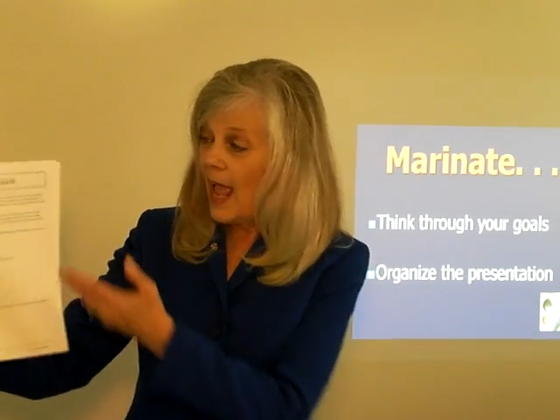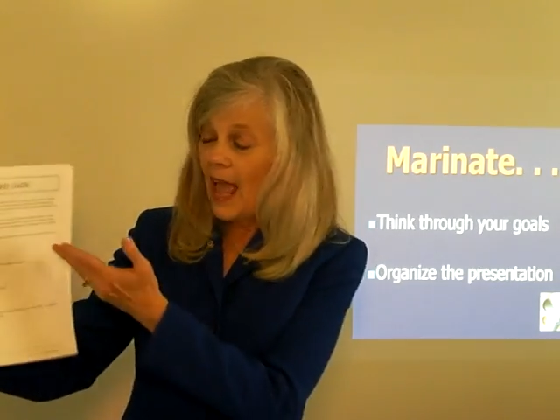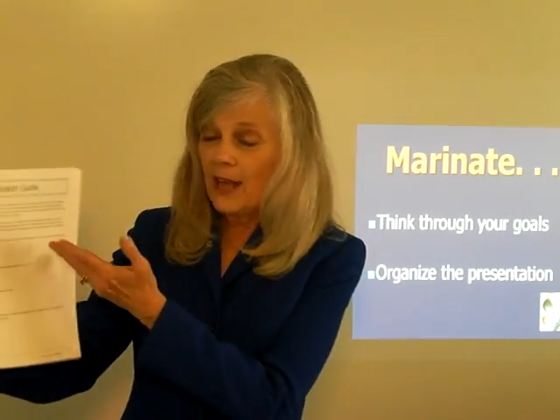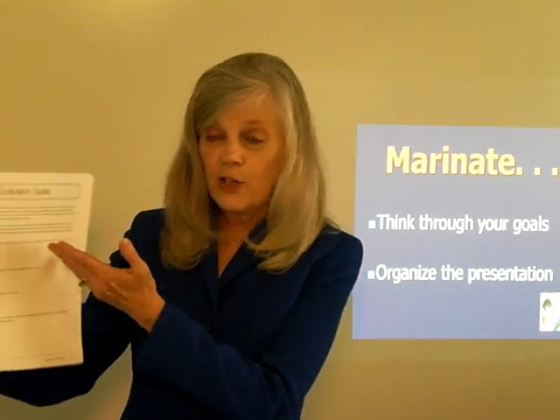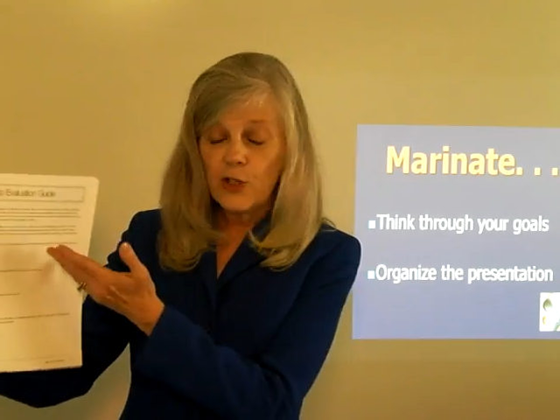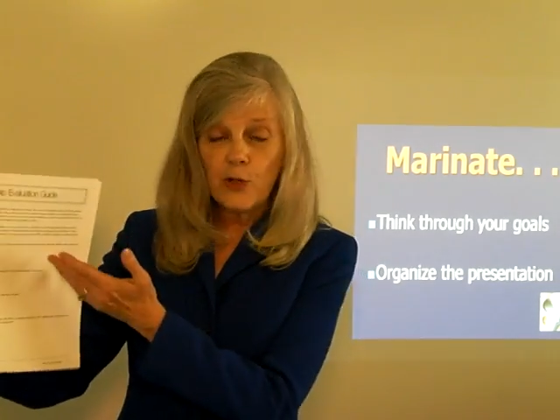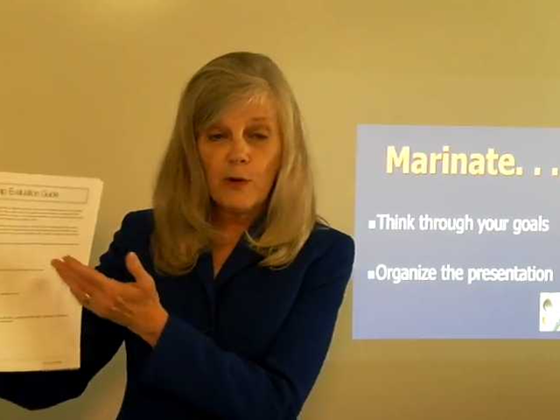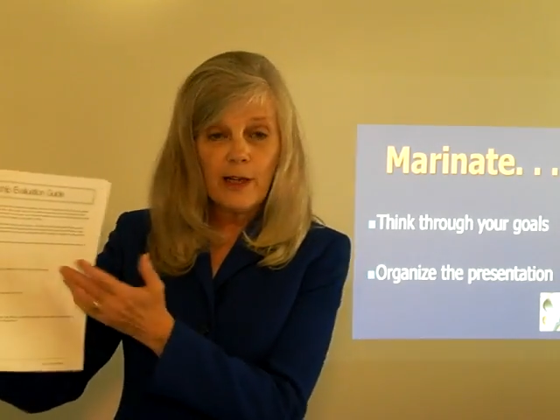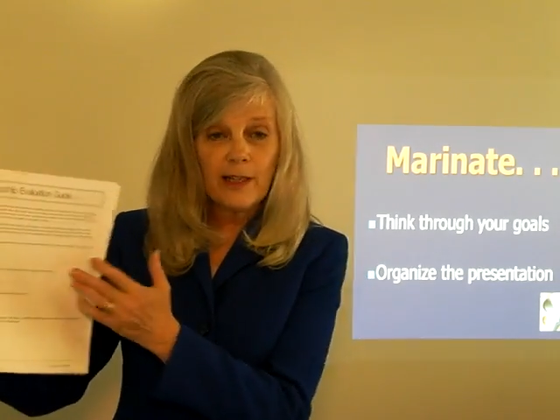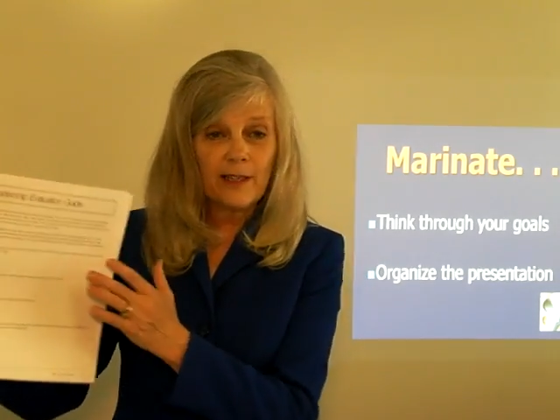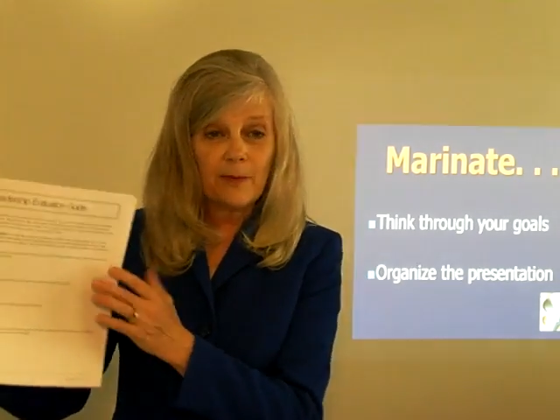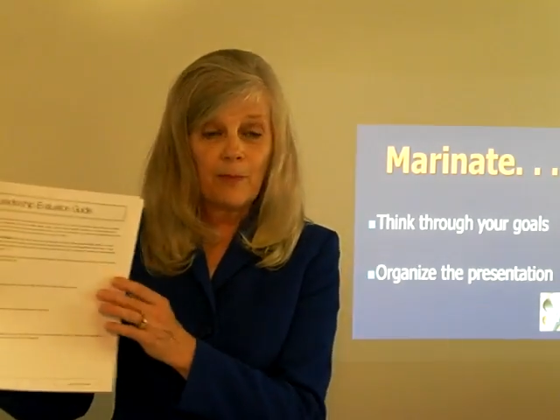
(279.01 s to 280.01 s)
and
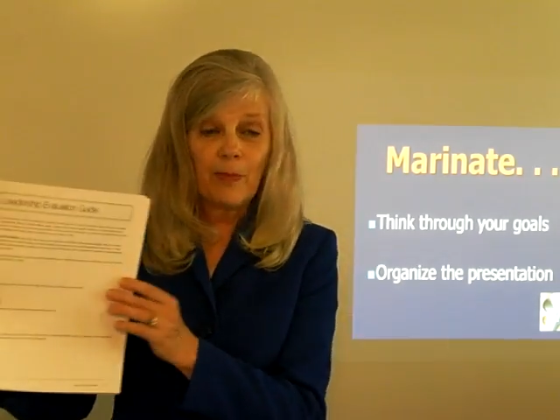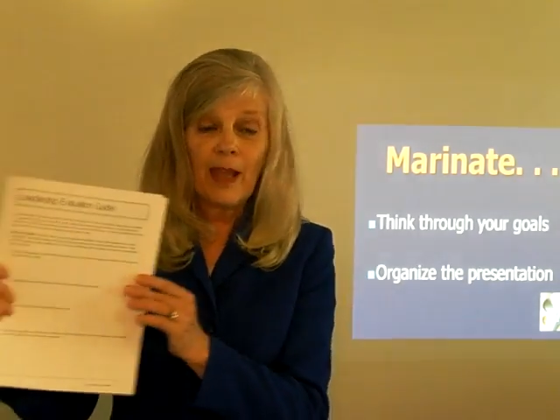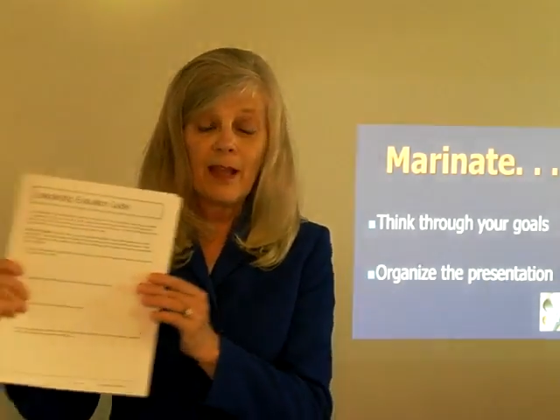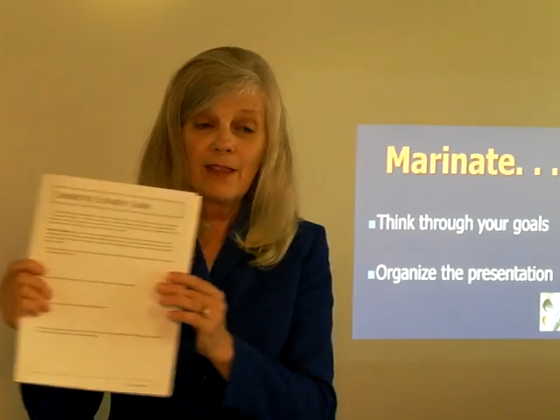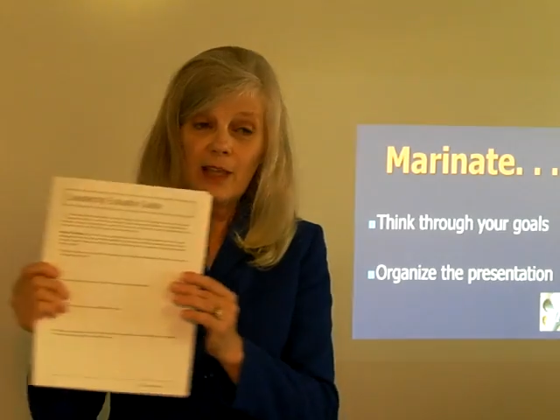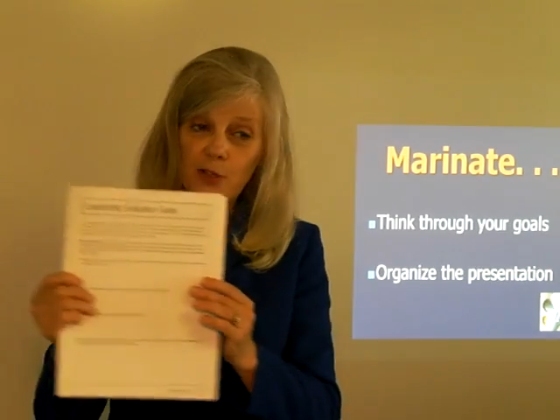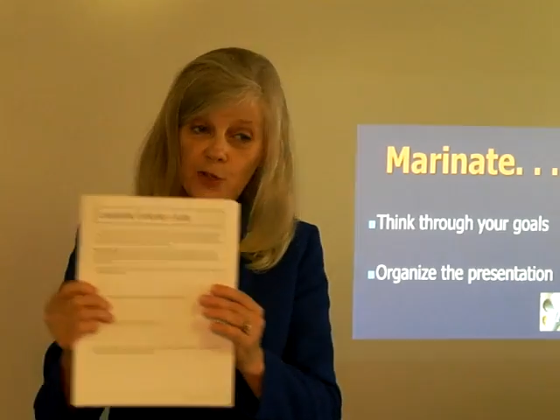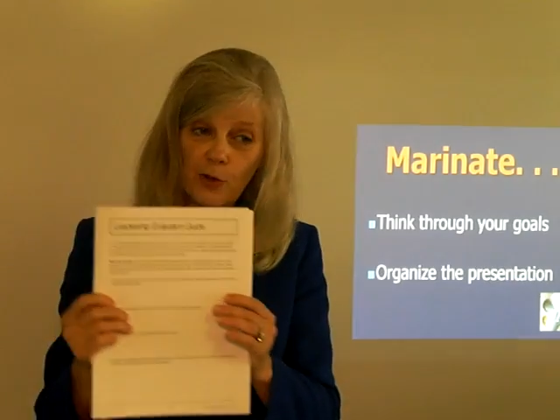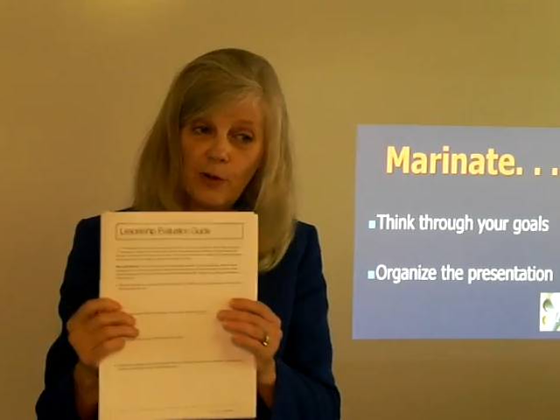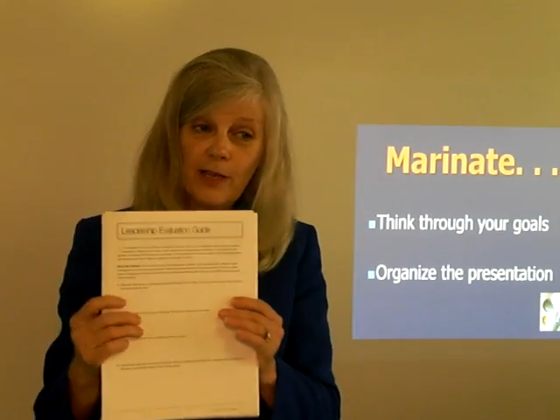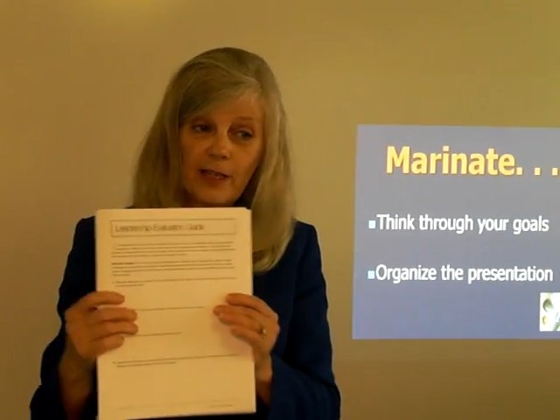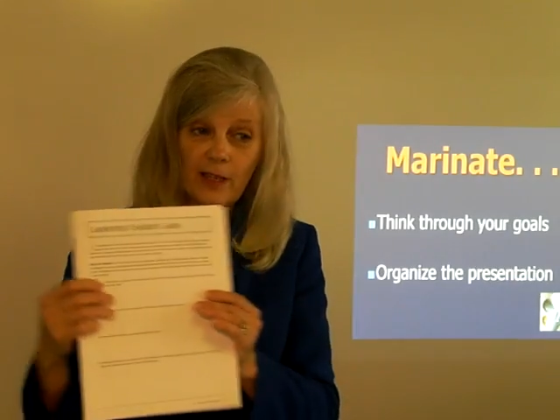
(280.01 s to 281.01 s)
assuring them that
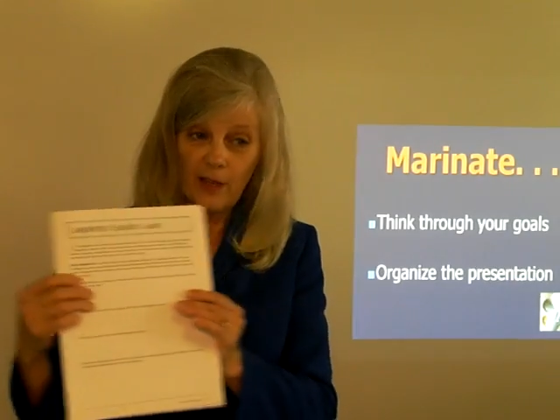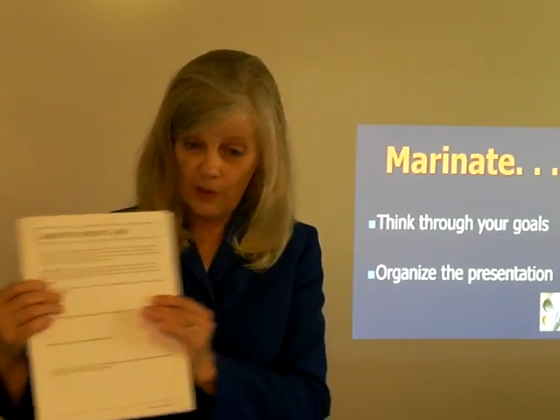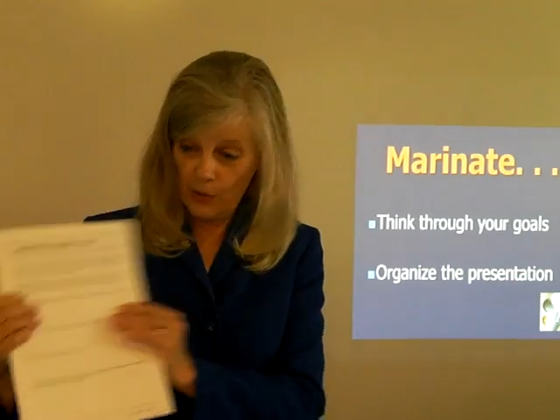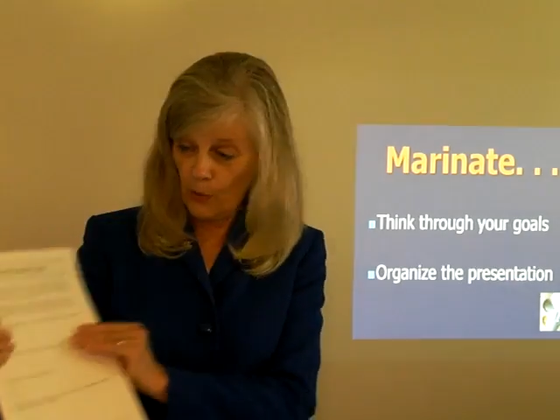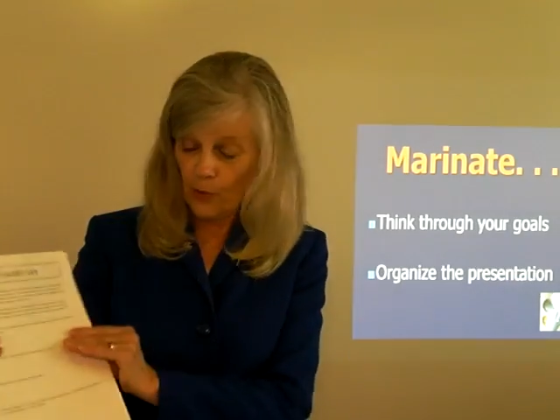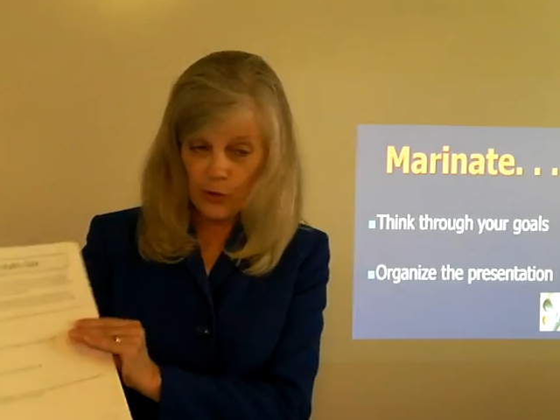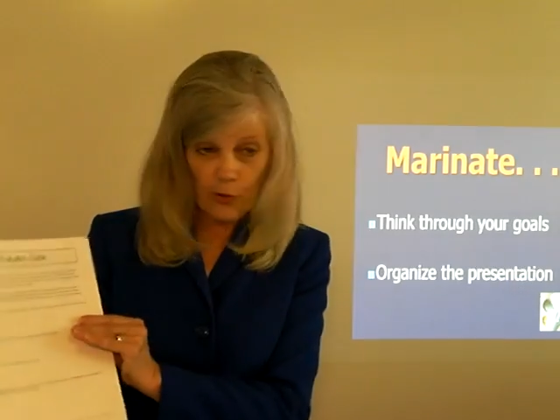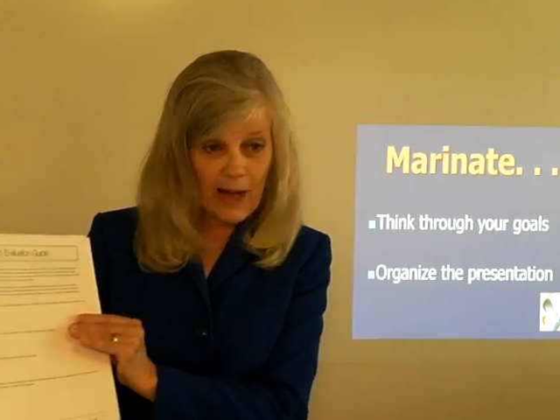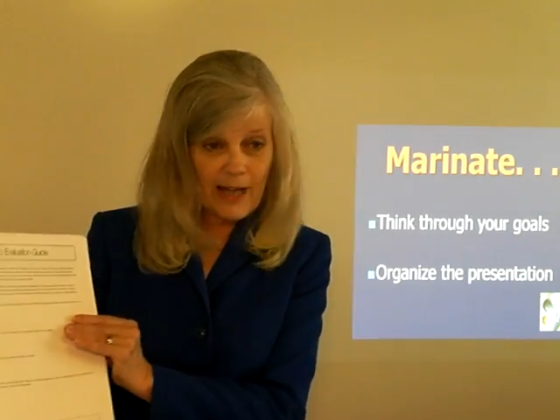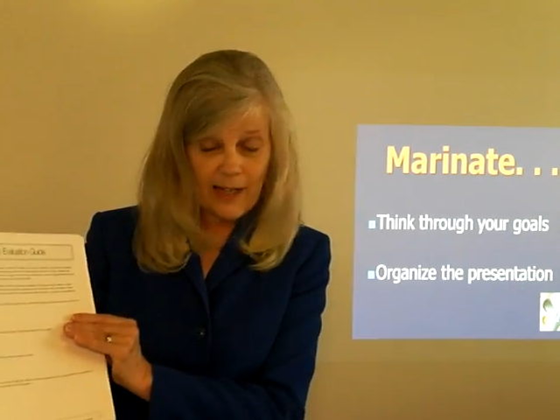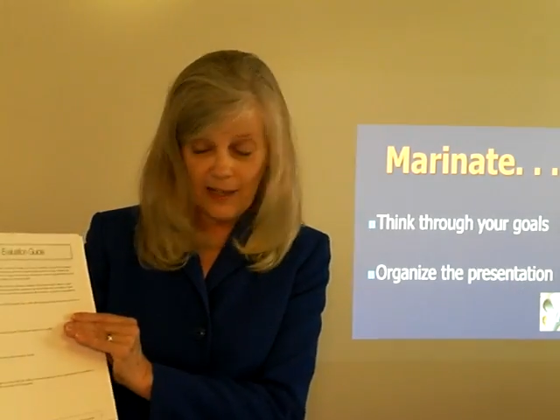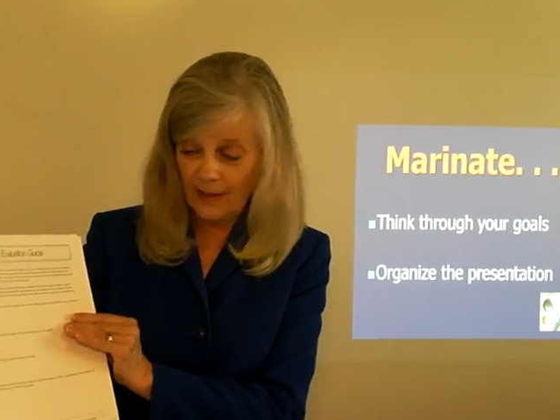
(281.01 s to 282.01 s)
during your
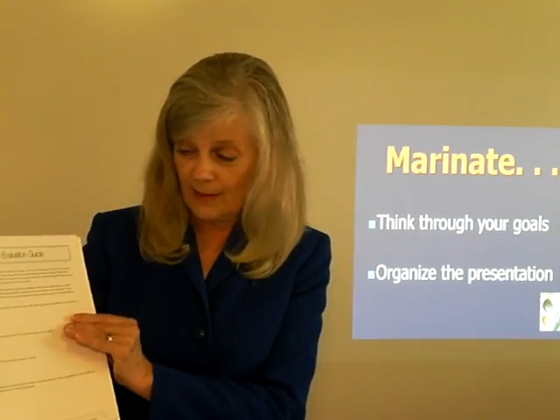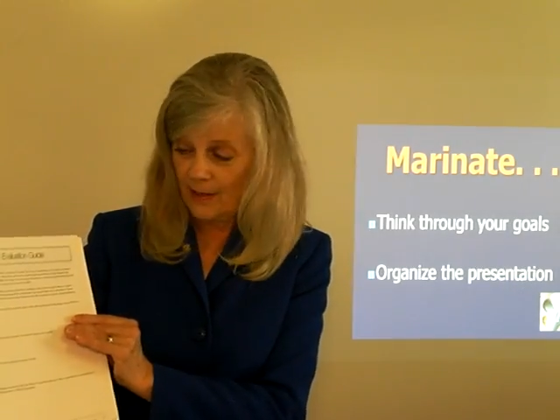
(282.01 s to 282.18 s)
training,